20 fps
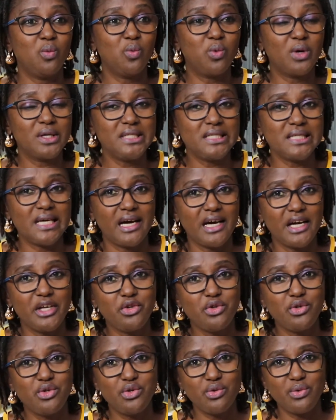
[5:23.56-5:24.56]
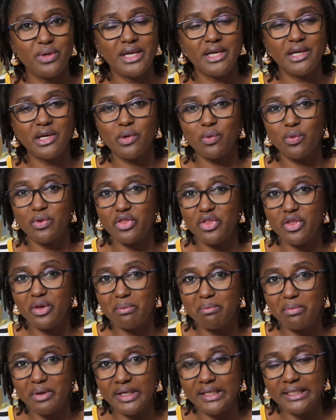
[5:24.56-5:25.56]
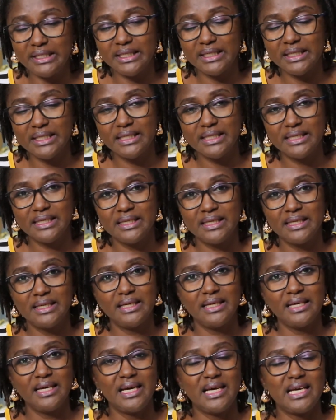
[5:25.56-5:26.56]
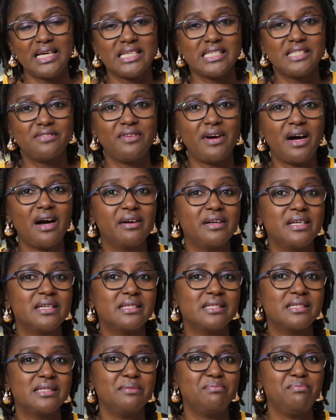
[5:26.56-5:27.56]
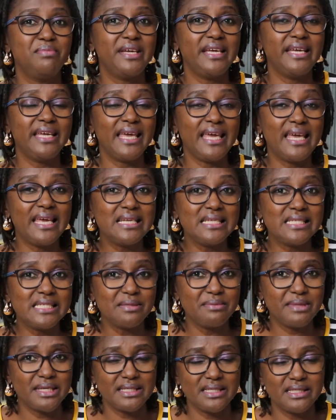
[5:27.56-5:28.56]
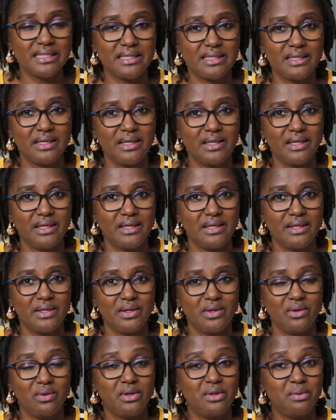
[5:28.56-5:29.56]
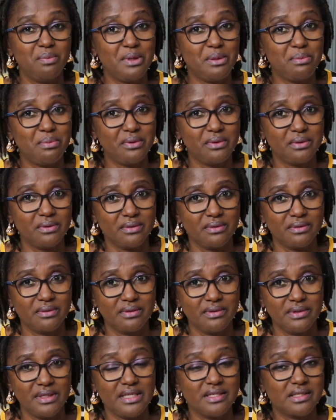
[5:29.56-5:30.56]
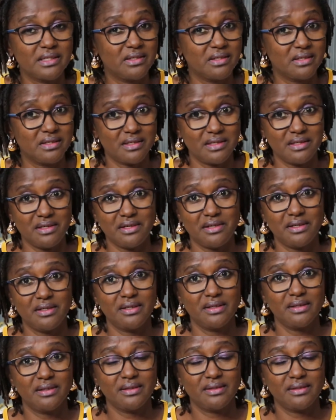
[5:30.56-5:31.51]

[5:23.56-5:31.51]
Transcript: What are you doing with your body as far as being intimate with people is concerned?